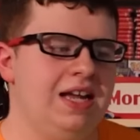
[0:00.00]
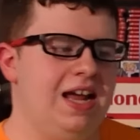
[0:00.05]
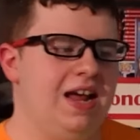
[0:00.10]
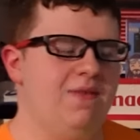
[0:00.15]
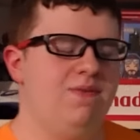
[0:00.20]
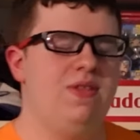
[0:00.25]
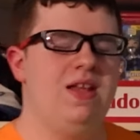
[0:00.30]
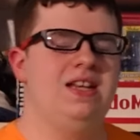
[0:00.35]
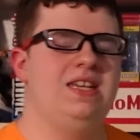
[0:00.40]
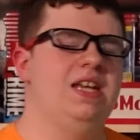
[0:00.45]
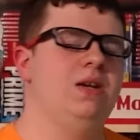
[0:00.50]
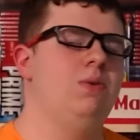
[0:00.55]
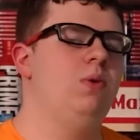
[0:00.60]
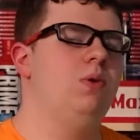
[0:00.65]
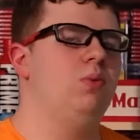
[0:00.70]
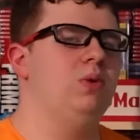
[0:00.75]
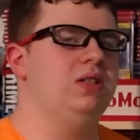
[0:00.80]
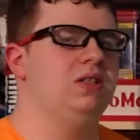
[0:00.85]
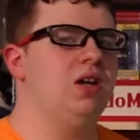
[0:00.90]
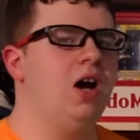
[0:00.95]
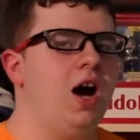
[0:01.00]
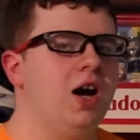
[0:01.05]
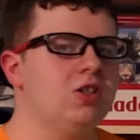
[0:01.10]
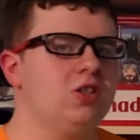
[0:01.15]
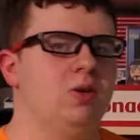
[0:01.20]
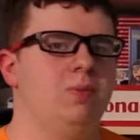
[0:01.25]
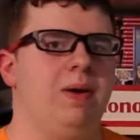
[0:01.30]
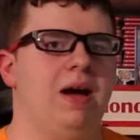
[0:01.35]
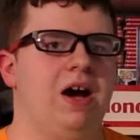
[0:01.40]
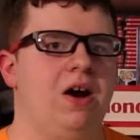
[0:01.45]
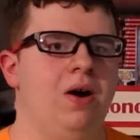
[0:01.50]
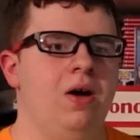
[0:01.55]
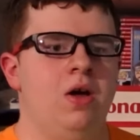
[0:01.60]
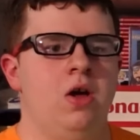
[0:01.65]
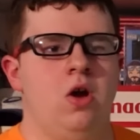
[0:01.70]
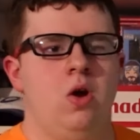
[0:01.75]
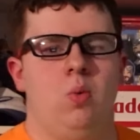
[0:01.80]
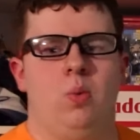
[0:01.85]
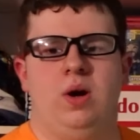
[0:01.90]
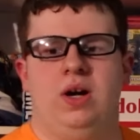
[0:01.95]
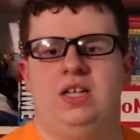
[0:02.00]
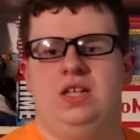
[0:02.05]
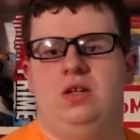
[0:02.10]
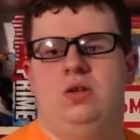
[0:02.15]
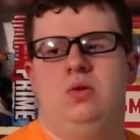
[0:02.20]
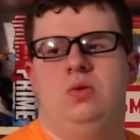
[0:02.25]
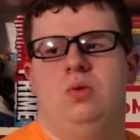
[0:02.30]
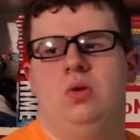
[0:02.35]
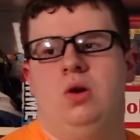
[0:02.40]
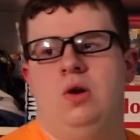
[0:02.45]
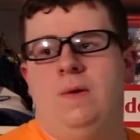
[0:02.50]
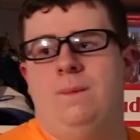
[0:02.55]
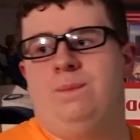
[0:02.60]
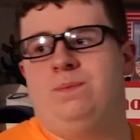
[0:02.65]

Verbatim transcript: if they did what we talked about, where you